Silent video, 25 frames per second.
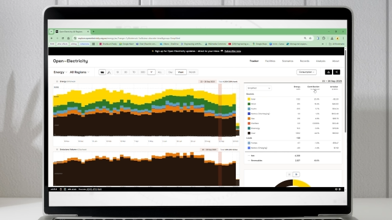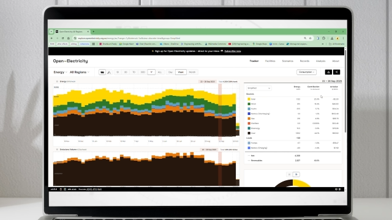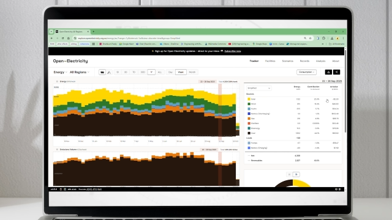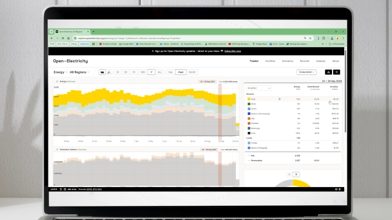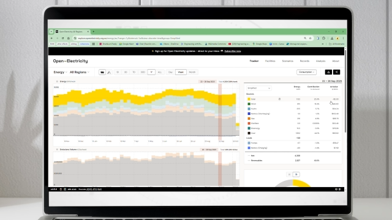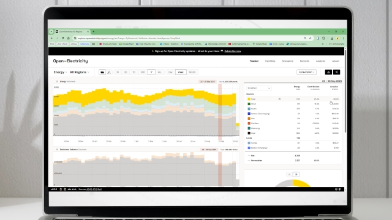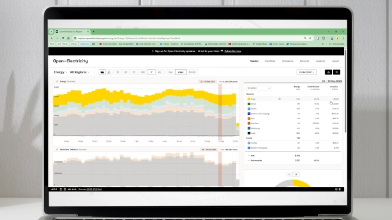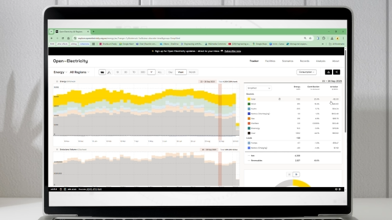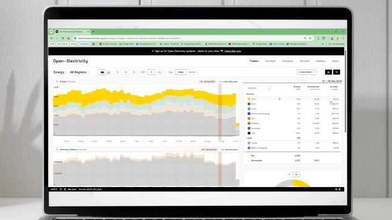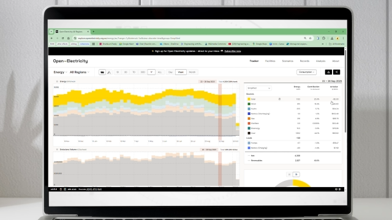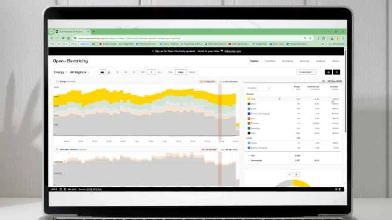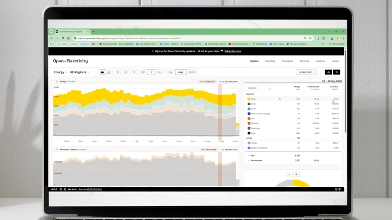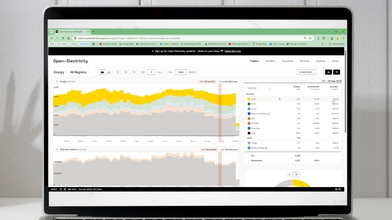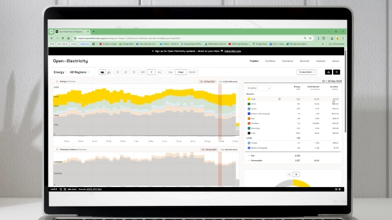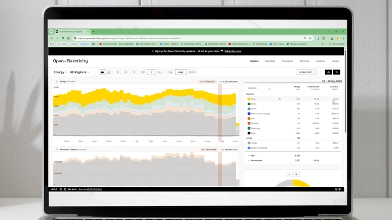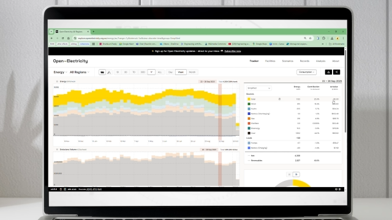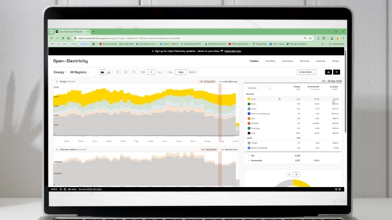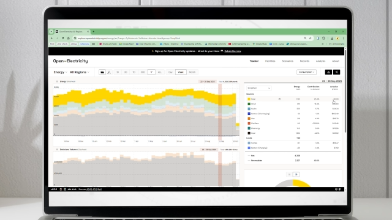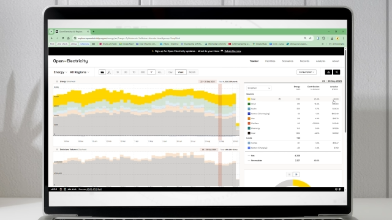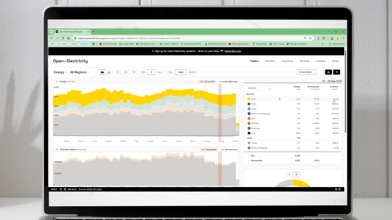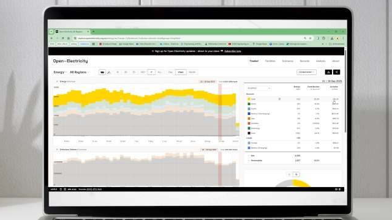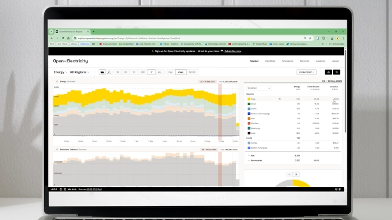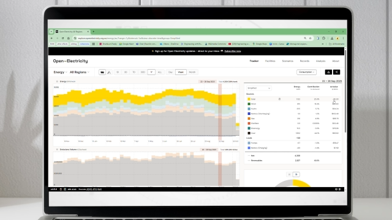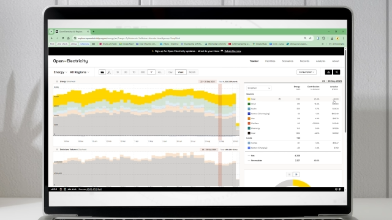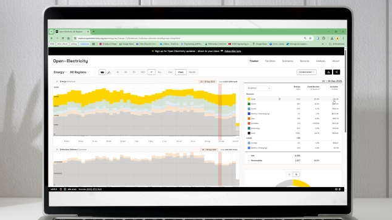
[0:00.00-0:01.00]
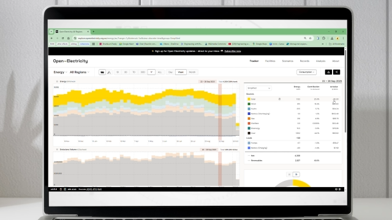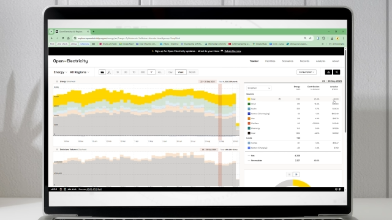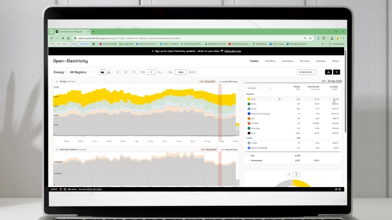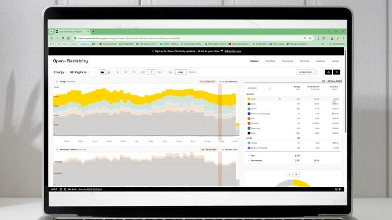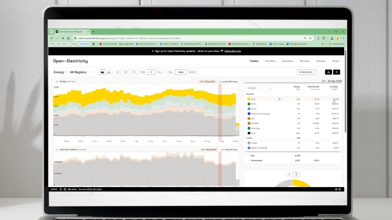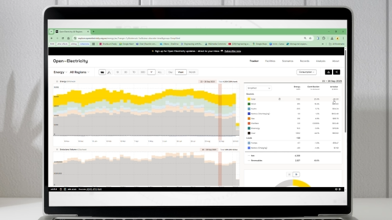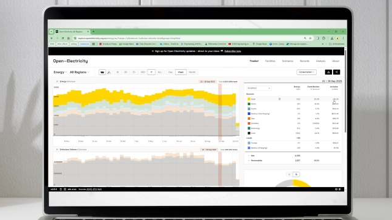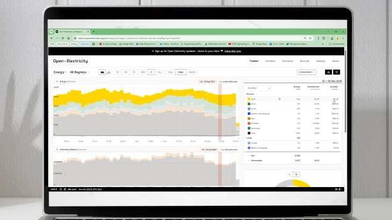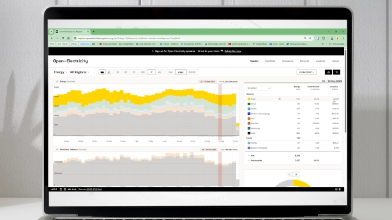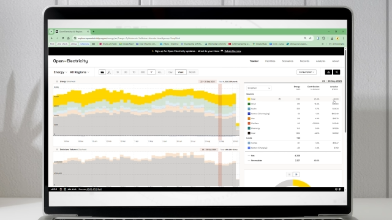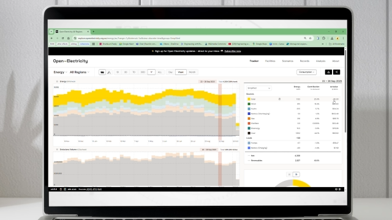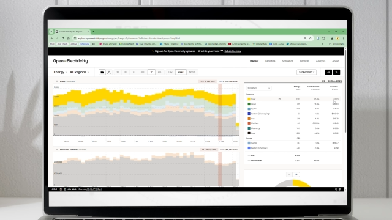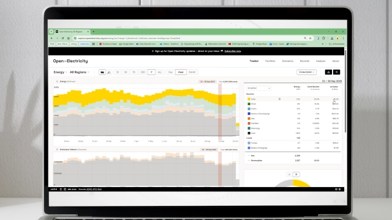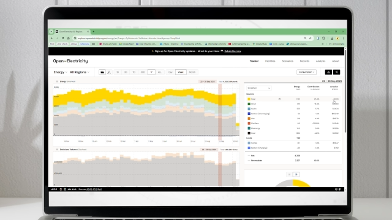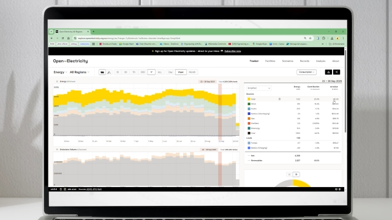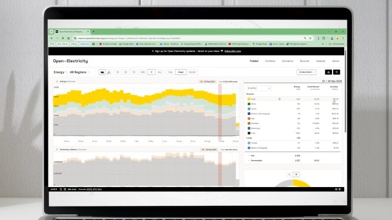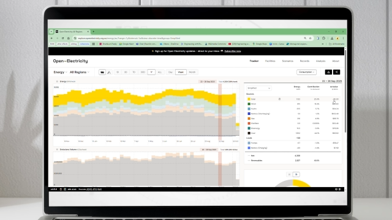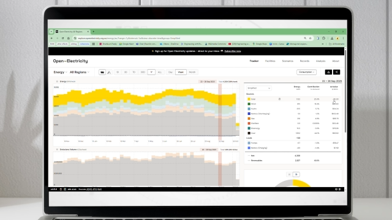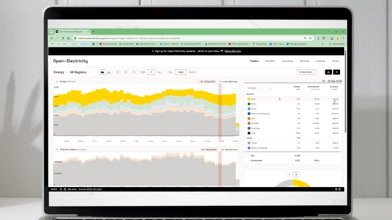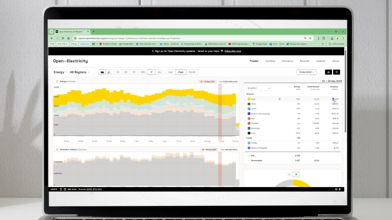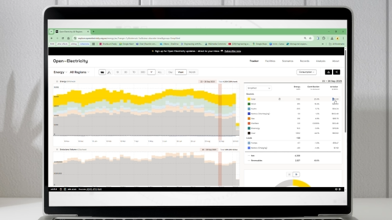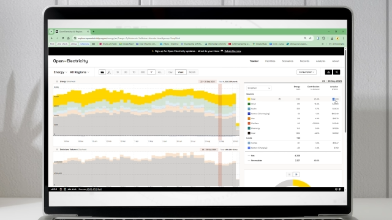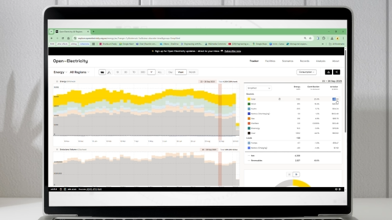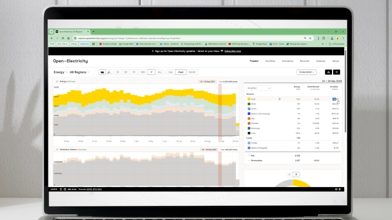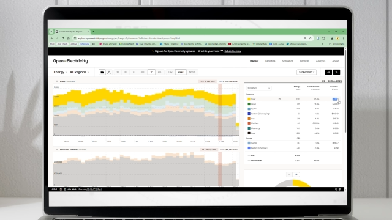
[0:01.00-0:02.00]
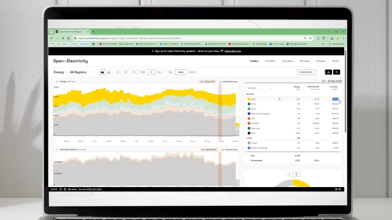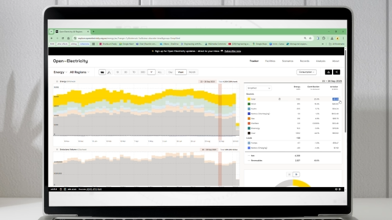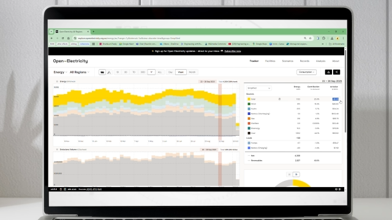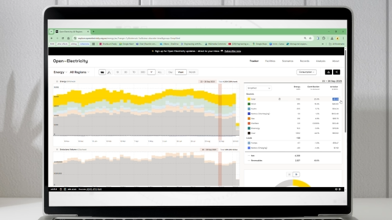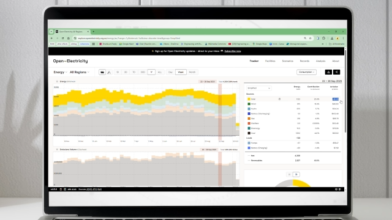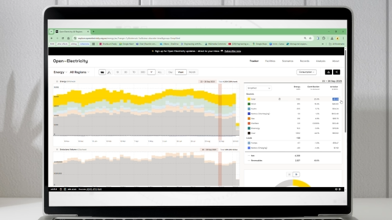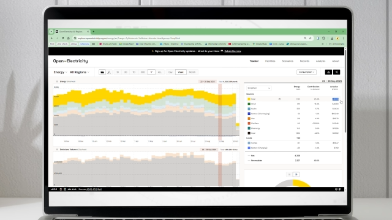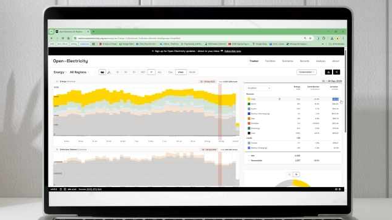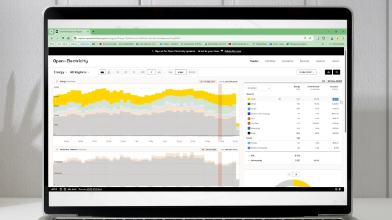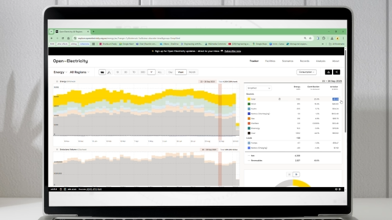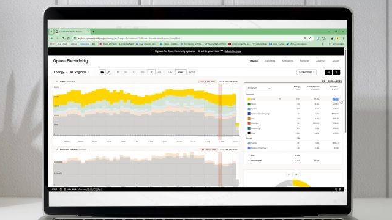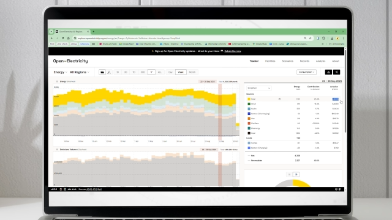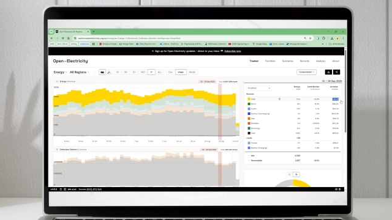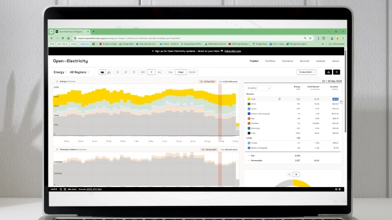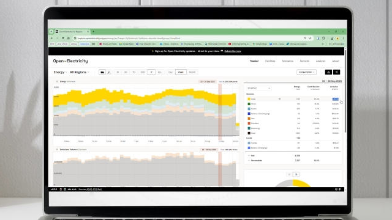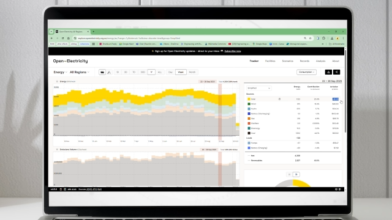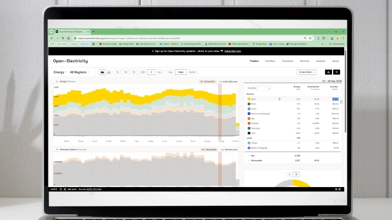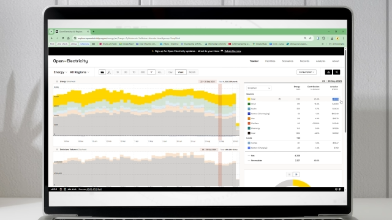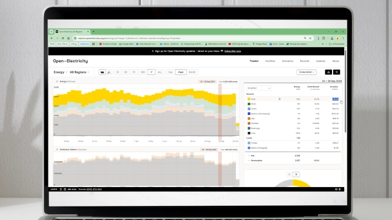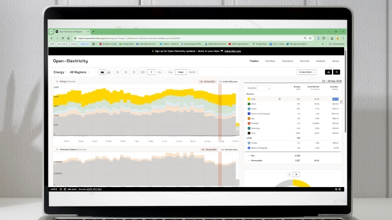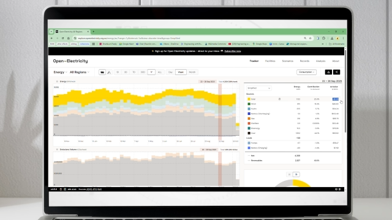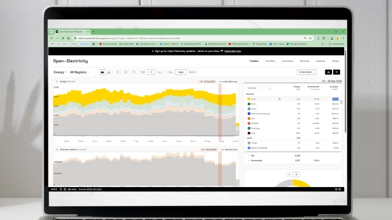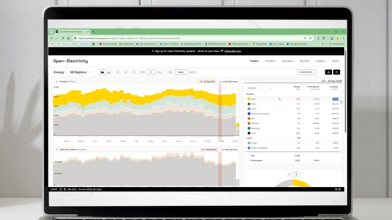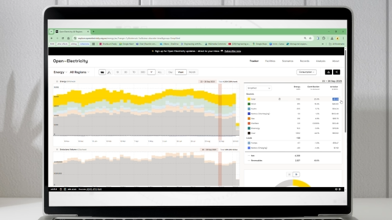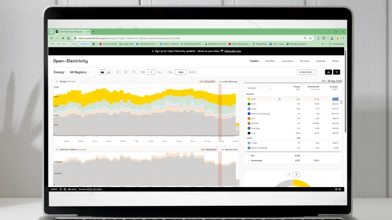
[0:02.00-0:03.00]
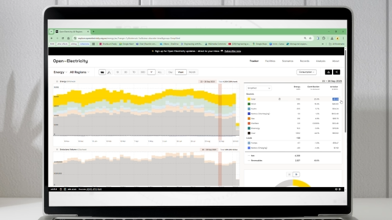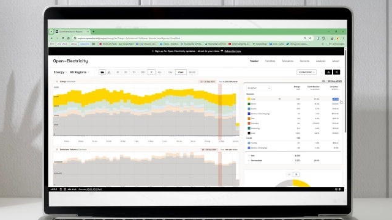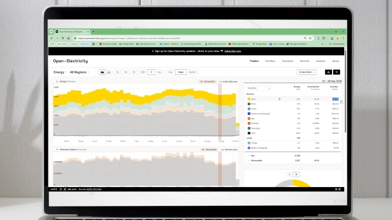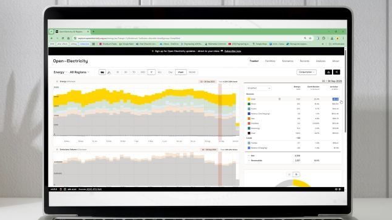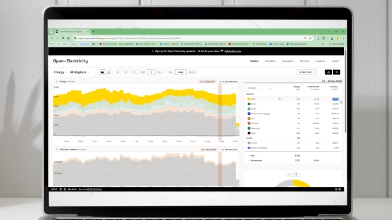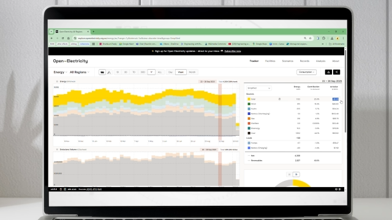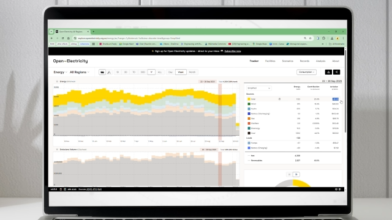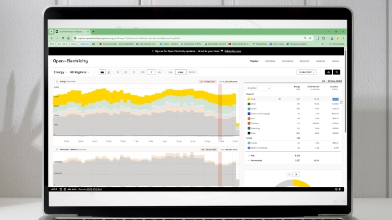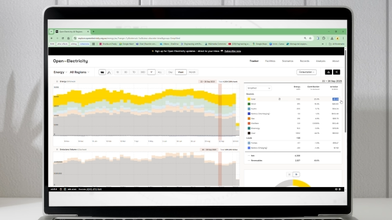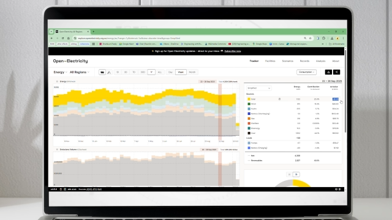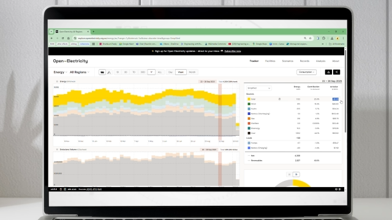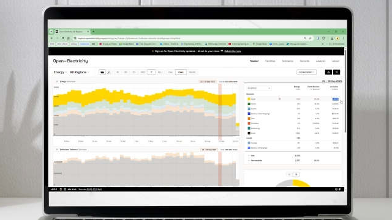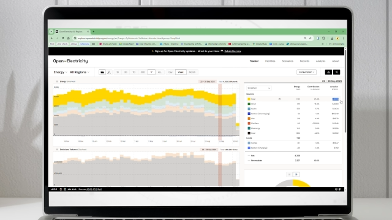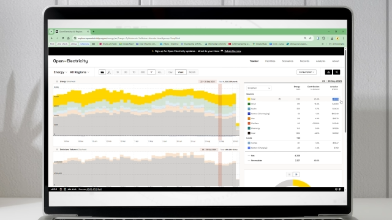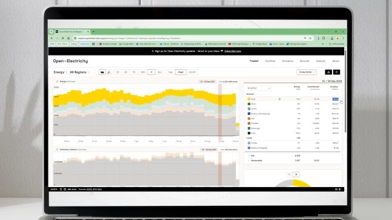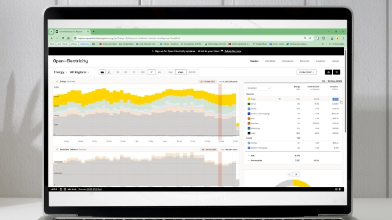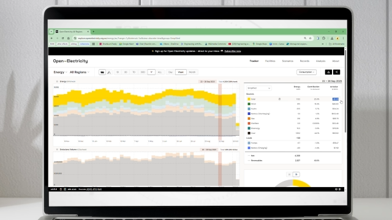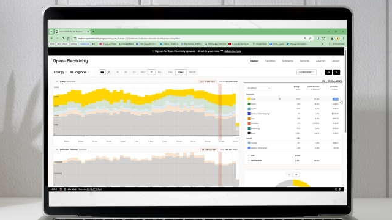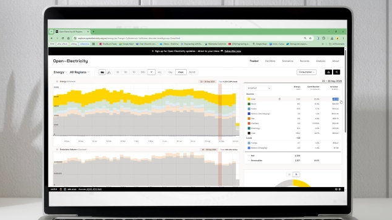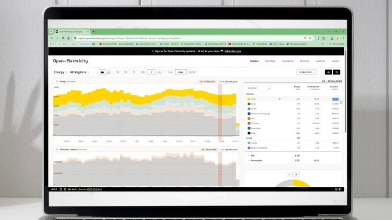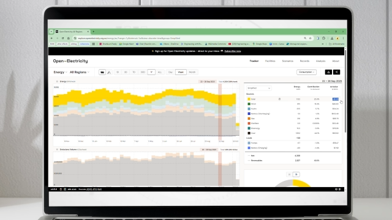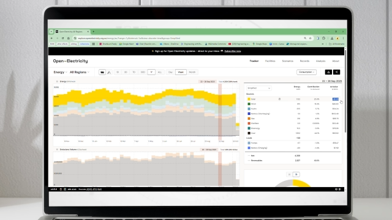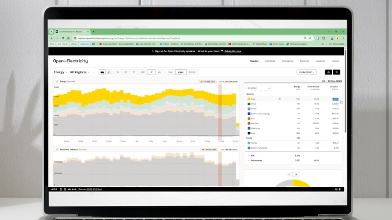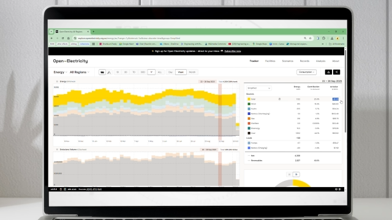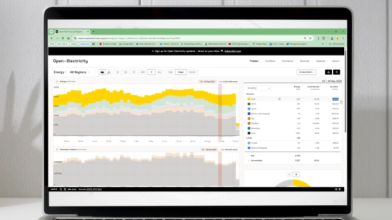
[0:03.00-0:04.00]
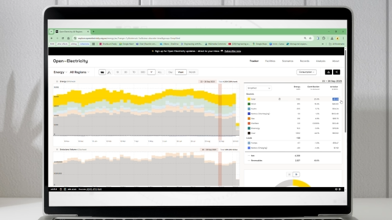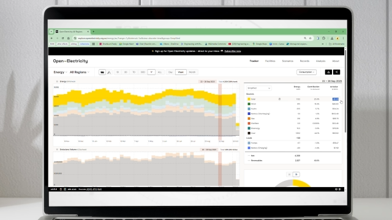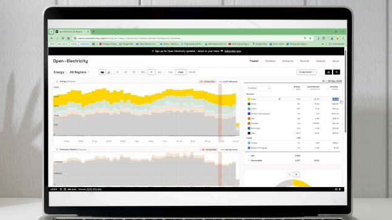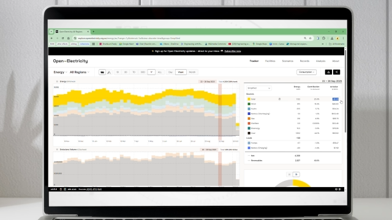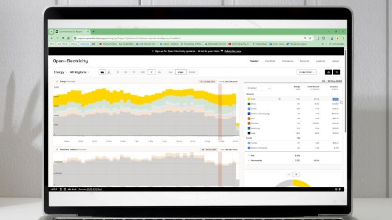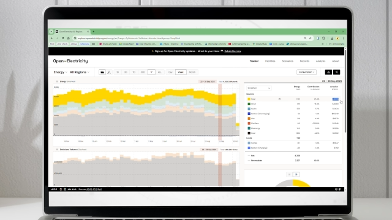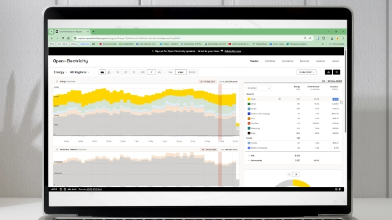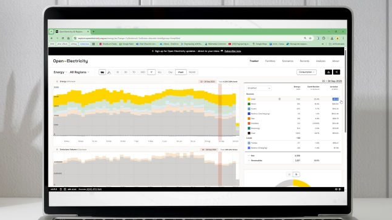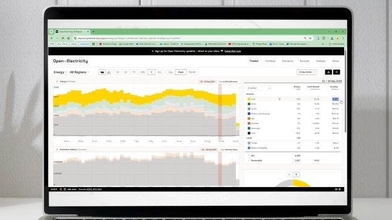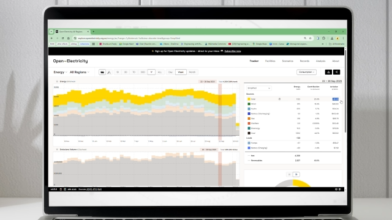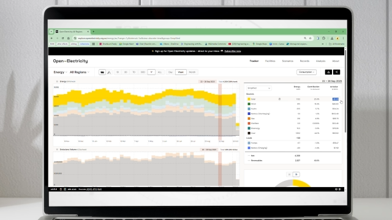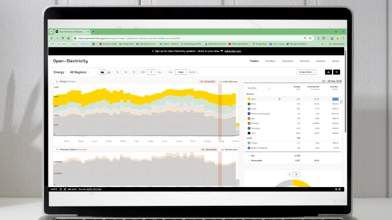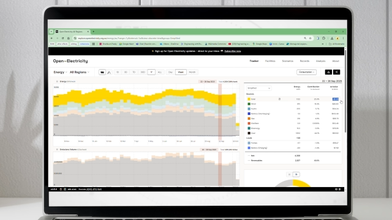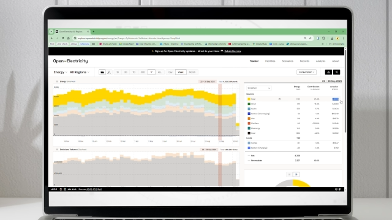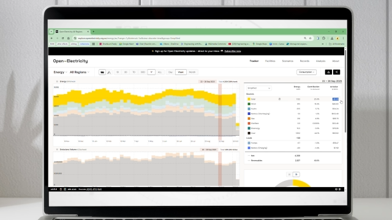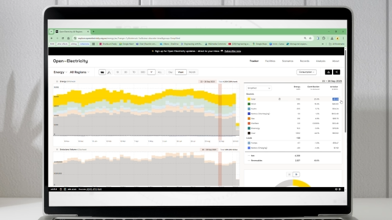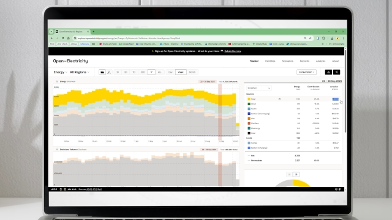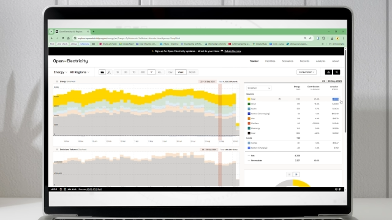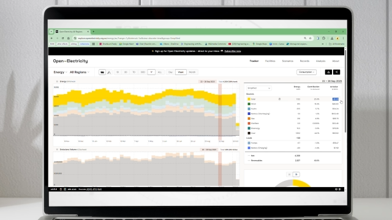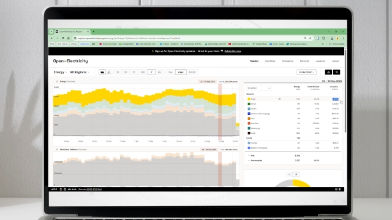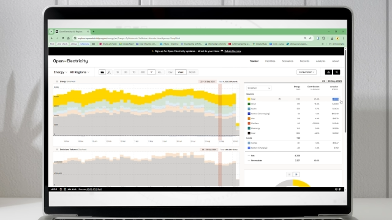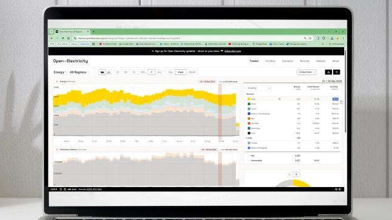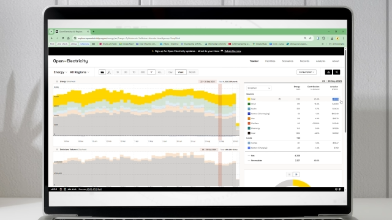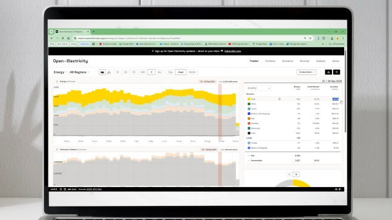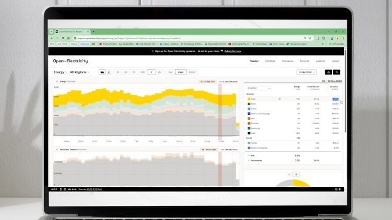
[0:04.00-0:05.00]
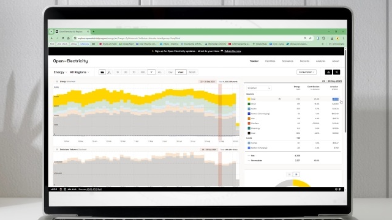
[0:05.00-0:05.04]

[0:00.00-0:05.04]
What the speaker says: (no speaker visible)